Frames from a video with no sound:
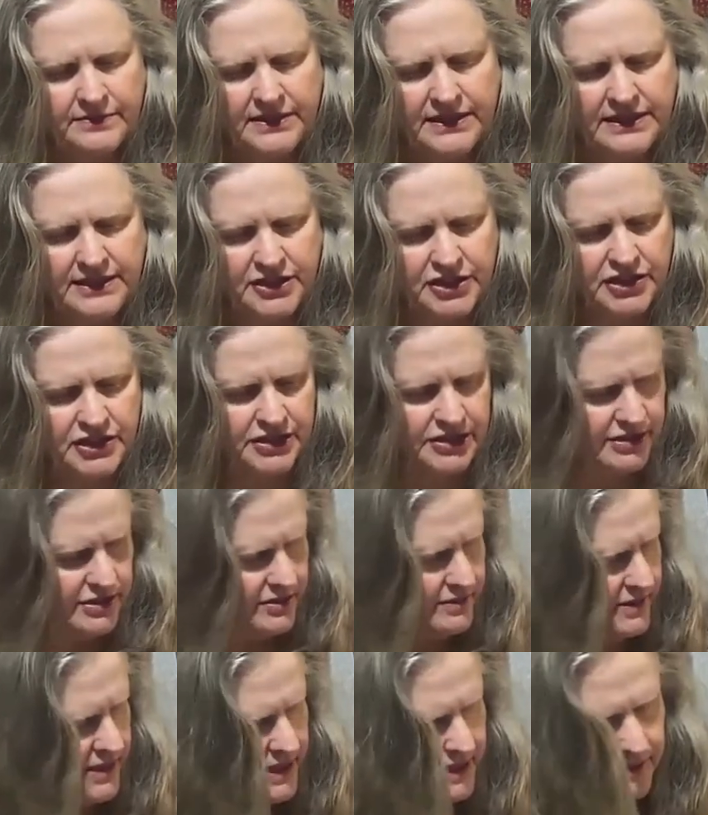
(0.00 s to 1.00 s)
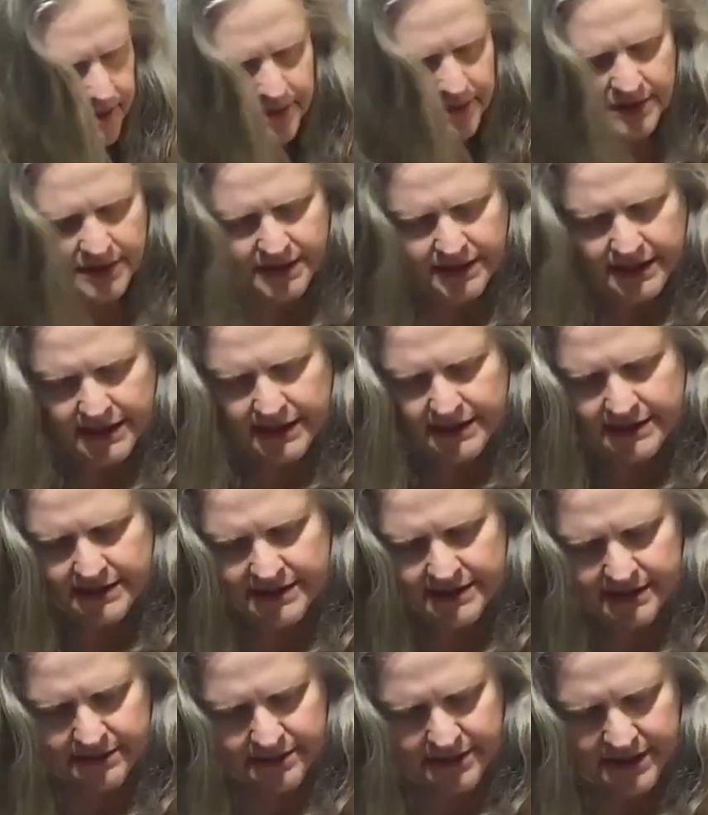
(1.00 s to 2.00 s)
which, where did I put it
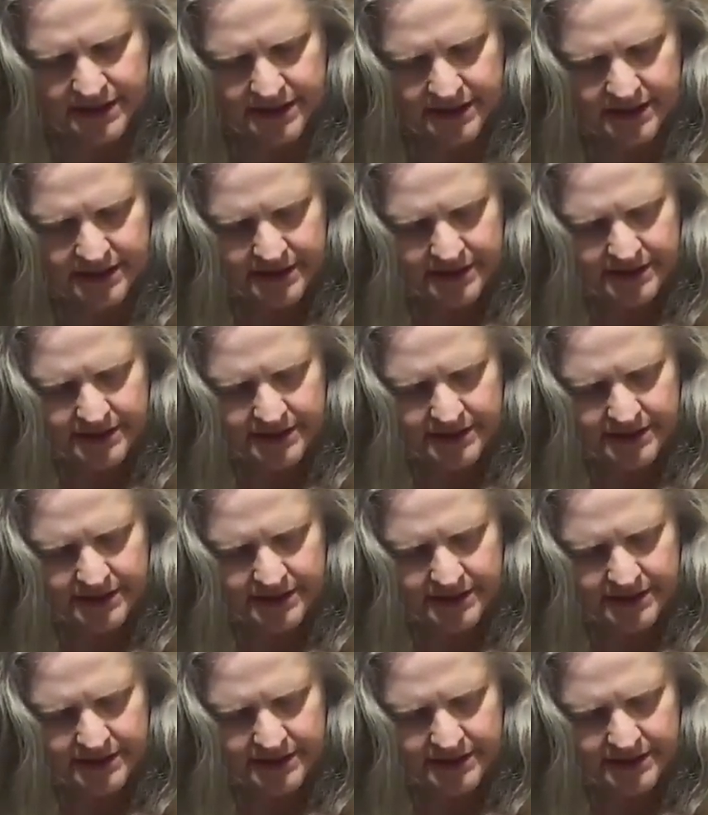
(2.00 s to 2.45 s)
against something?